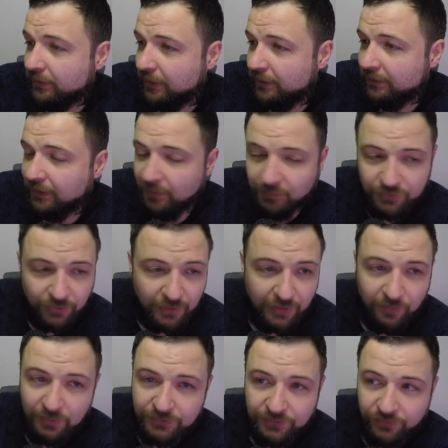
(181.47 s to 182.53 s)
I'm sorry, it
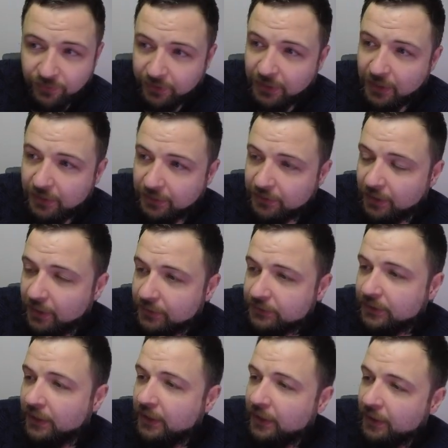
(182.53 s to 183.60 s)
wasn't $300.
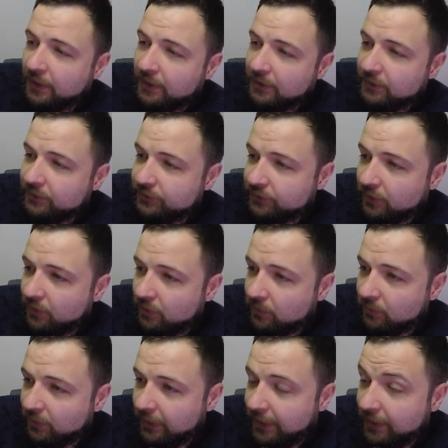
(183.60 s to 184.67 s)

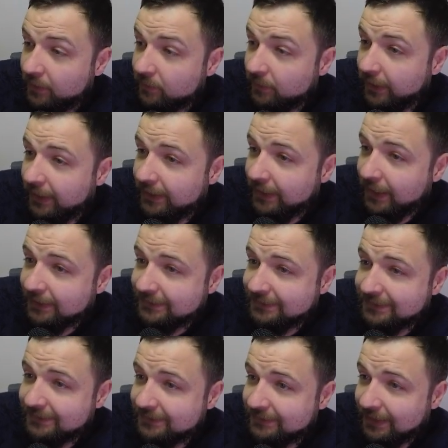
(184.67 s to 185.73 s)
So anyway,
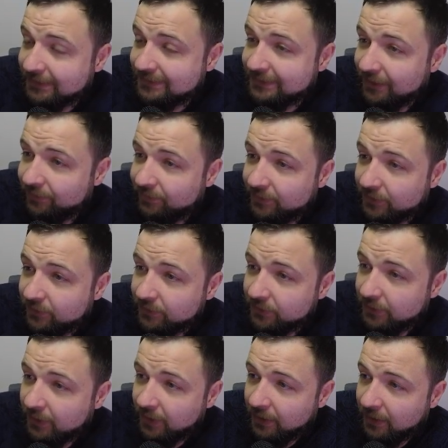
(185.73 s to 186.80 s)
that's definitely
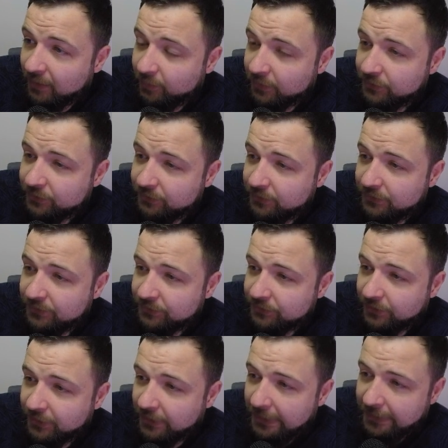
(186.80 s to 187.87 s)
good opportunities
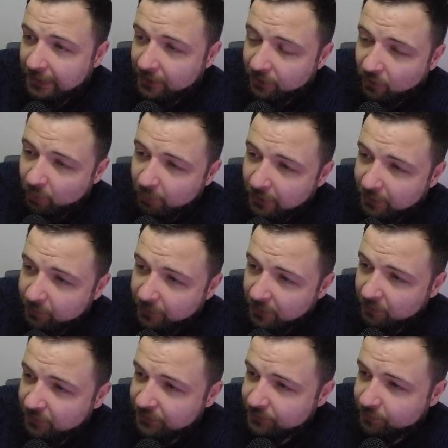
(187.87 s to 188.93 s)
here. And I know
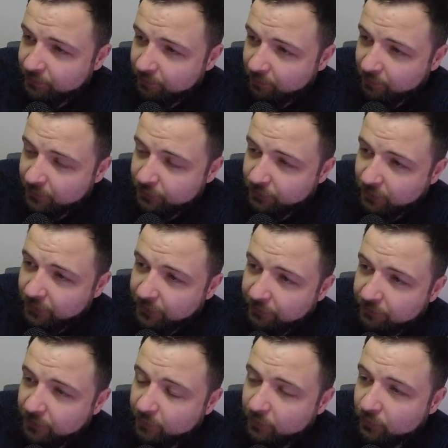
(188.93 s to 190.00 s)
Bunman missed majority
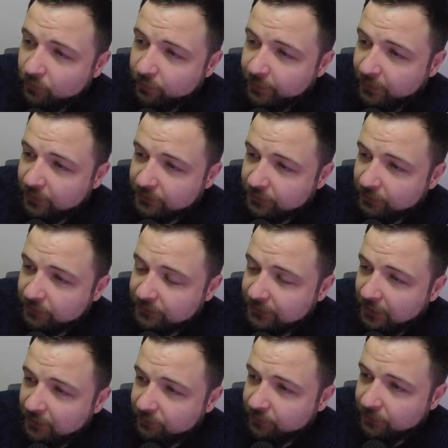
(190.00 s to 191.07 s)
of the move because he was
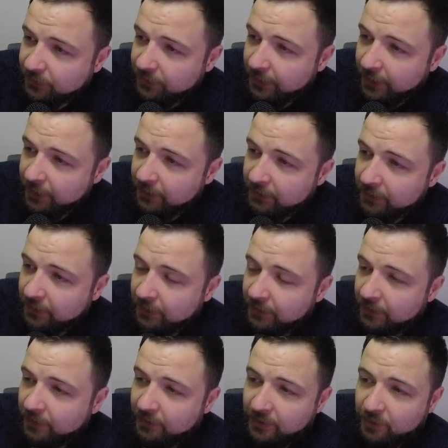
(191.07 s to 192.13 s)
done for the day,
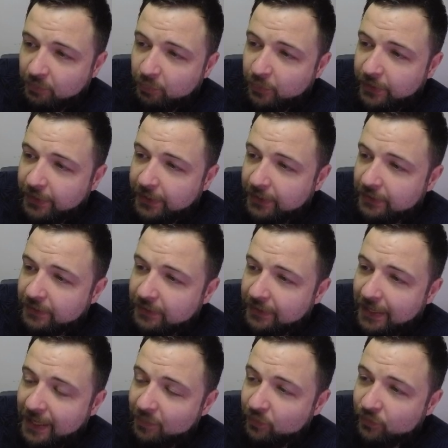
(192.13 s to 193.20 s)
but
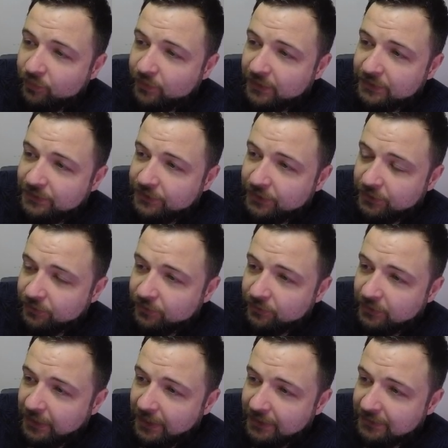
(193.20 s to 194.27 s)
that move continued.
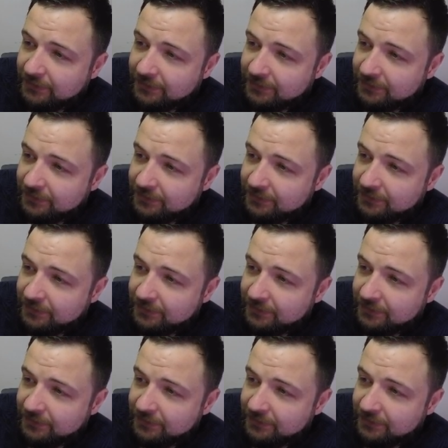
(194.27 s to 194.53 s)
That